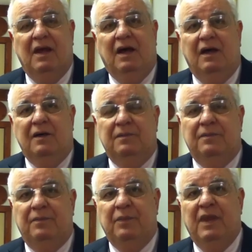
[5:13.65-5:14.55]

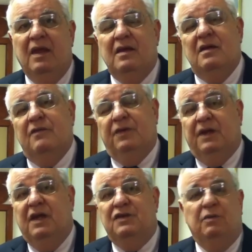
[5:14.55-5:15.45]
Um, for
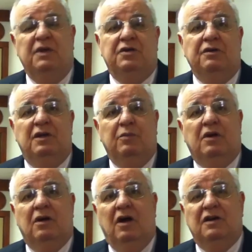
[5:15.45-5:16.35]
the kids who returned the
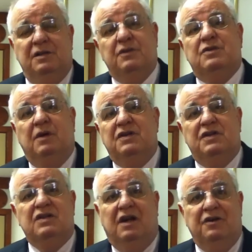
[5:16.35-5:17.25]
book logs, it was
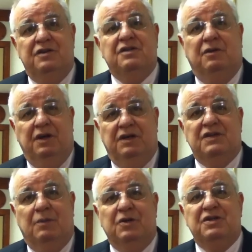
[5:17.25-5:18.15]
twice as large as going to
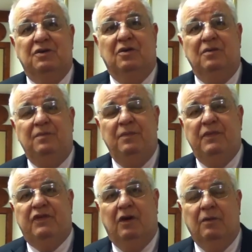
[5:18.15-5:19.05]
summer school.
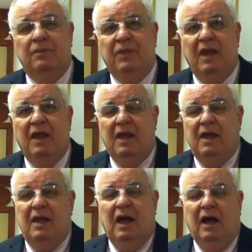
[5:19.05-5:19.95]
So
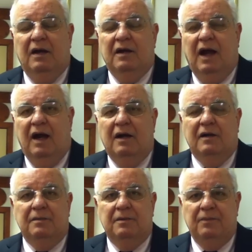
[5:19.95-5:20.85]
our,
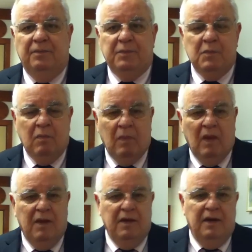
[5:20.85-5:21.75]
our,
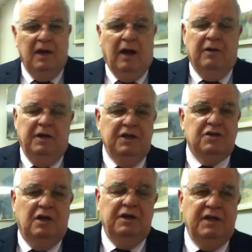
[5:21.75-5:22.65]
our
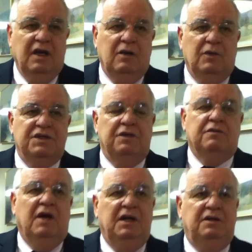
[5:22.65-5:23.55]
initial intent was to
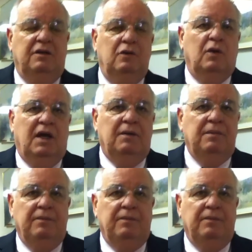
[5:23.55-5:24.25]
try to uh,